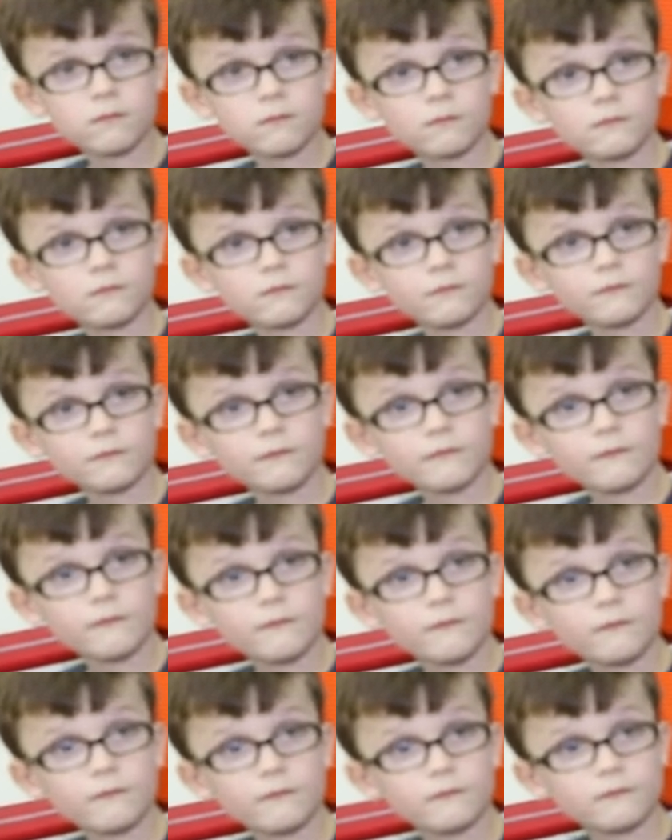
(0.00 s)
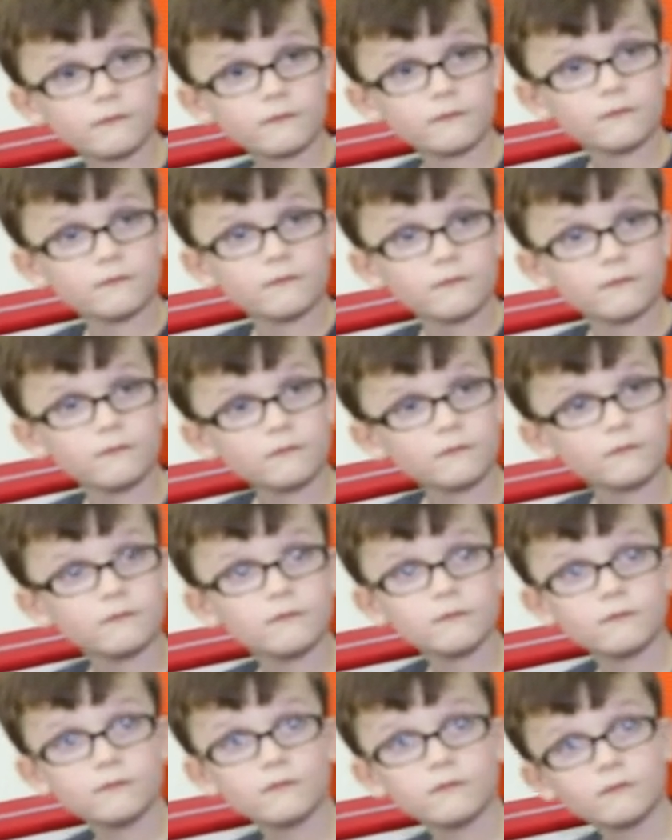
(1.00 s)

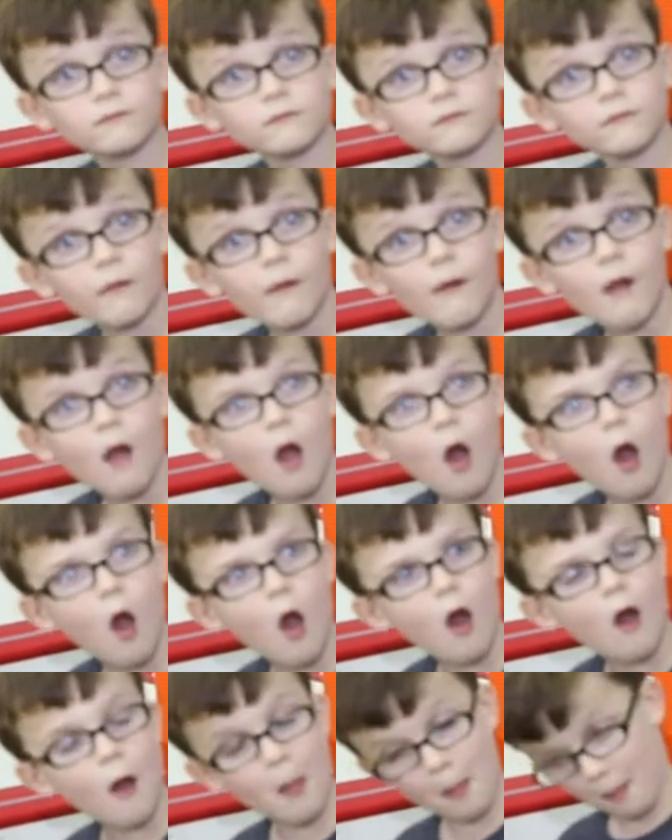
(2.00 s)
No words are spoken by the person on screen.